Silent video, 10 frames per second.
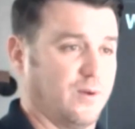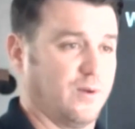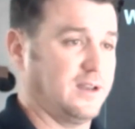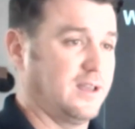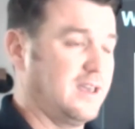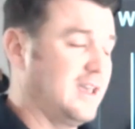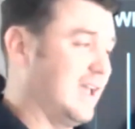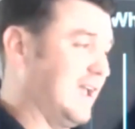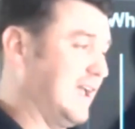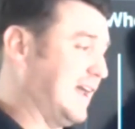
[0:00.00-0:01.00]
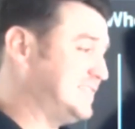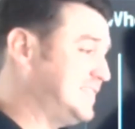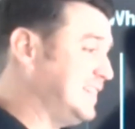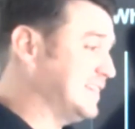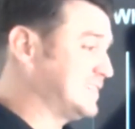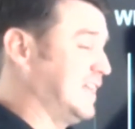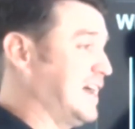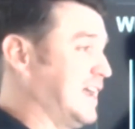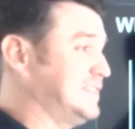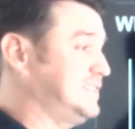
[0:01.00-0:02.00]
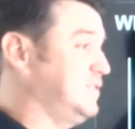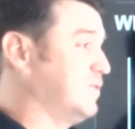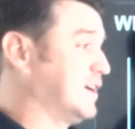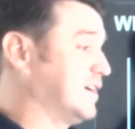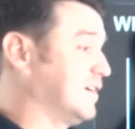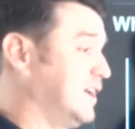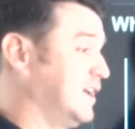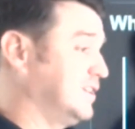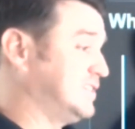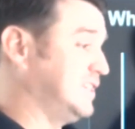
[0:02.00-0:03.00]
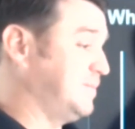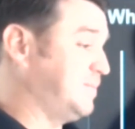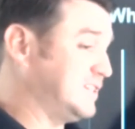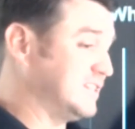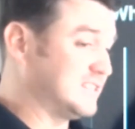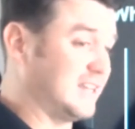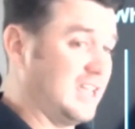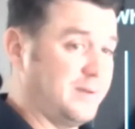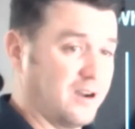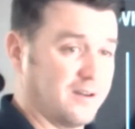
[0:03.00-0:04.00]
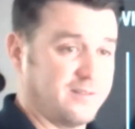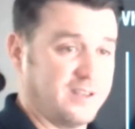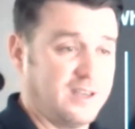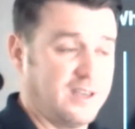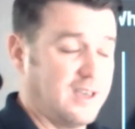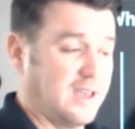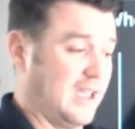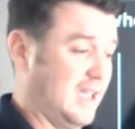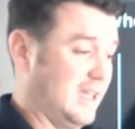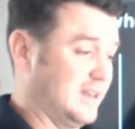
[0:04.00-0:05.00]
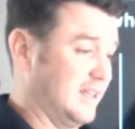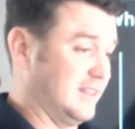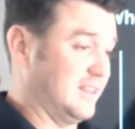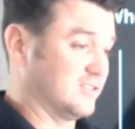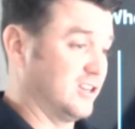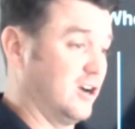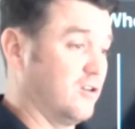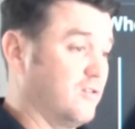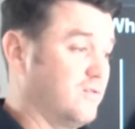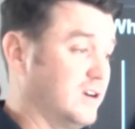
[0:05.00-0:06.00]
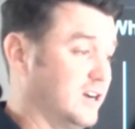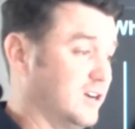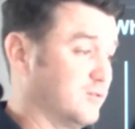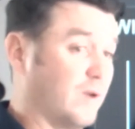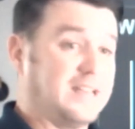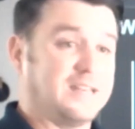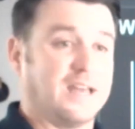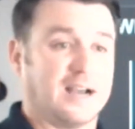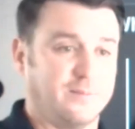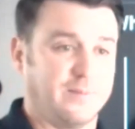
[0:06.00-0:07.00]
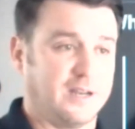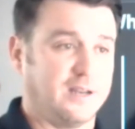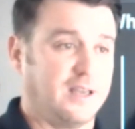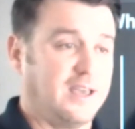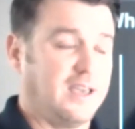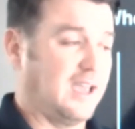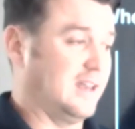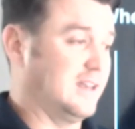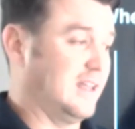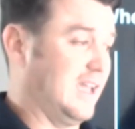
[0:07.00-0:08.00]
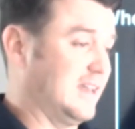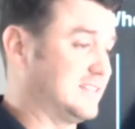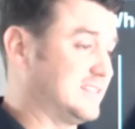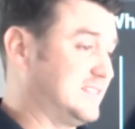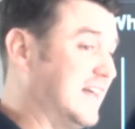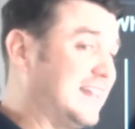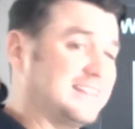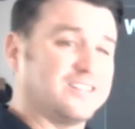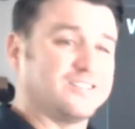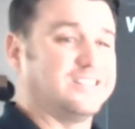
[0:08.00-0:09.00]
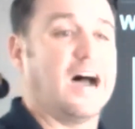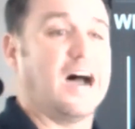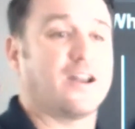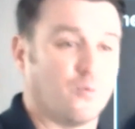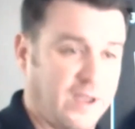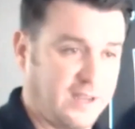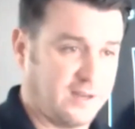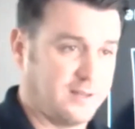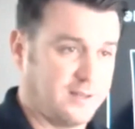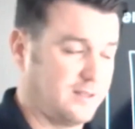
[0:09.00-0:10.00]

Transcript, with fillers: rate. And I see this a lot. I see where you see patients in APRV and there's no uh, rate documented. And, and it's not that there's not a rate,